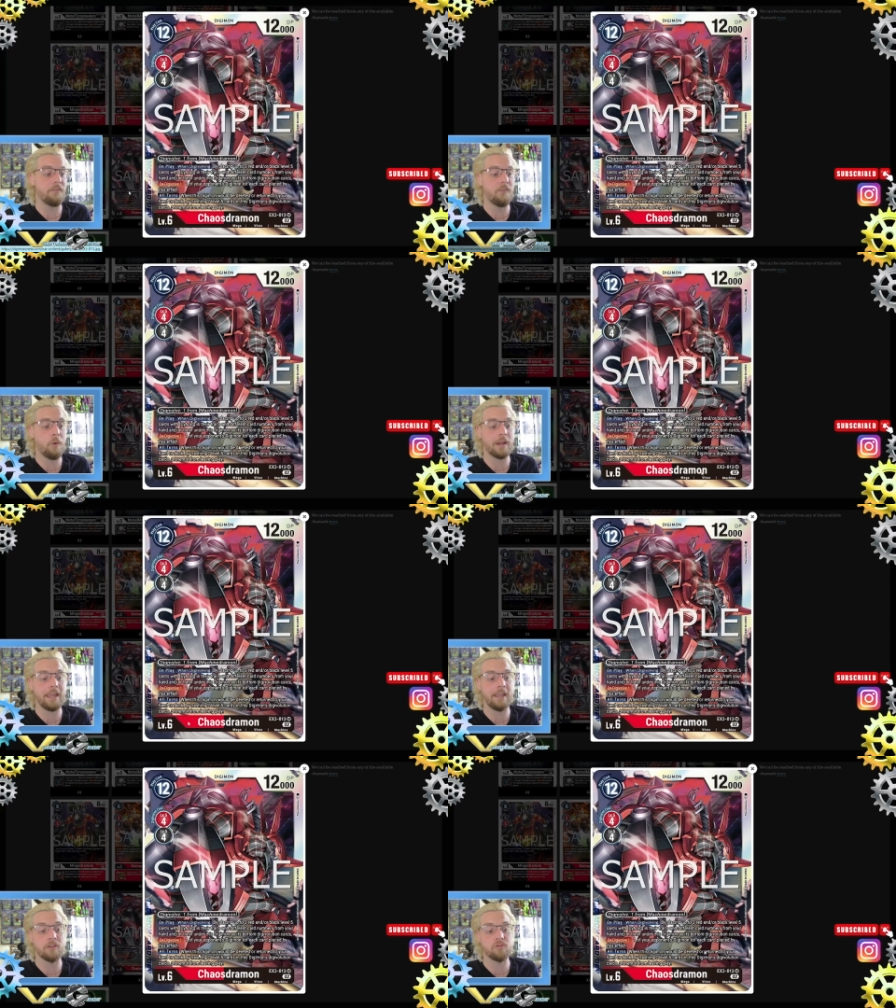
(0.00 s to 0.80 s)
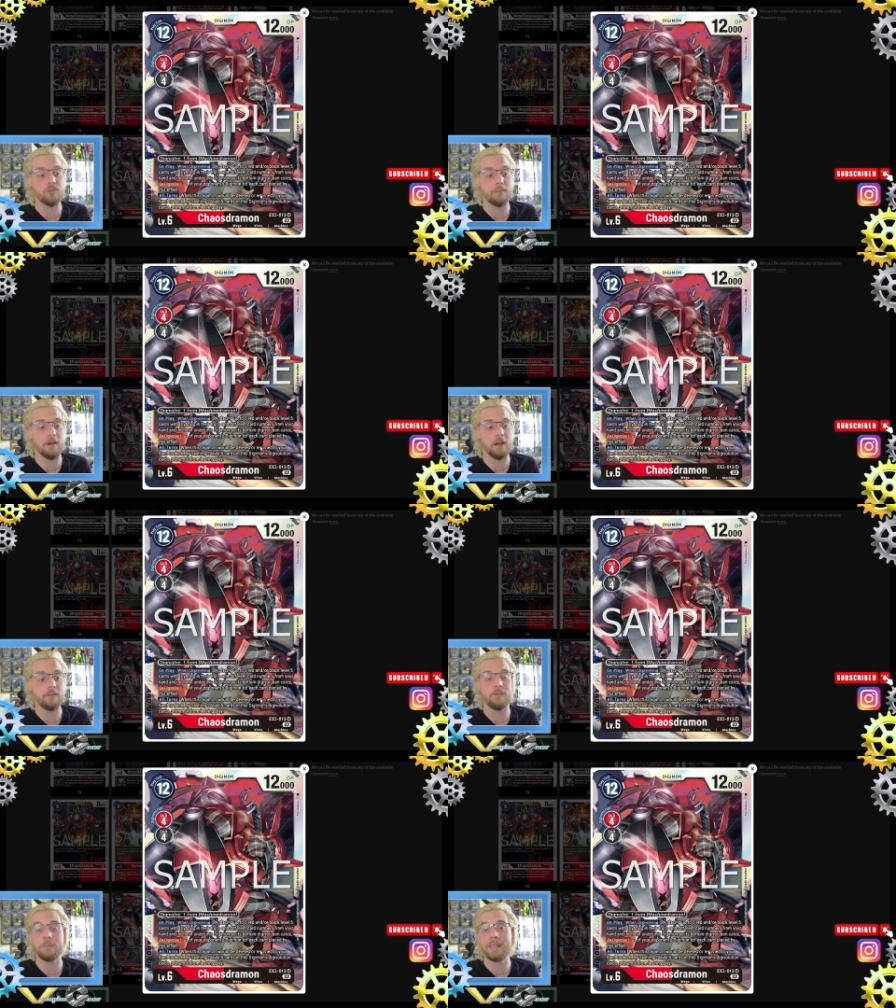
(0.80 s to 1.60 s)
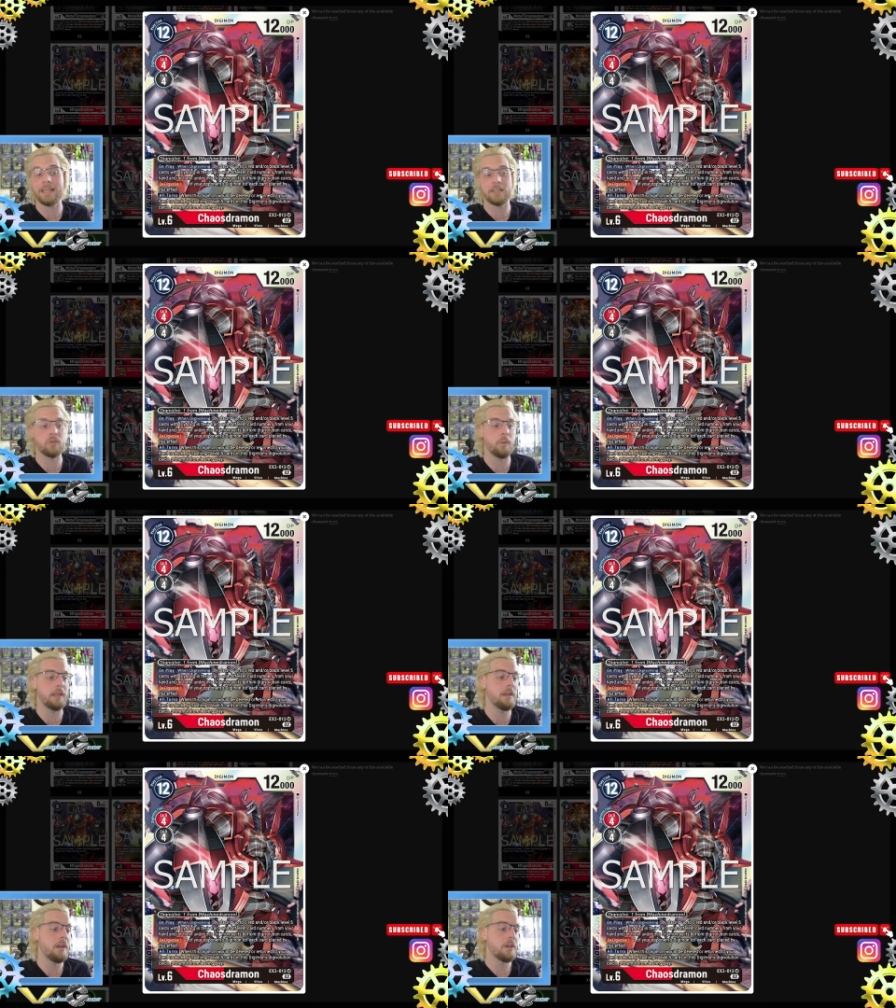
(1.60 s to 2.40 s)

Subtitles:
4 Chaosdramon from EX3.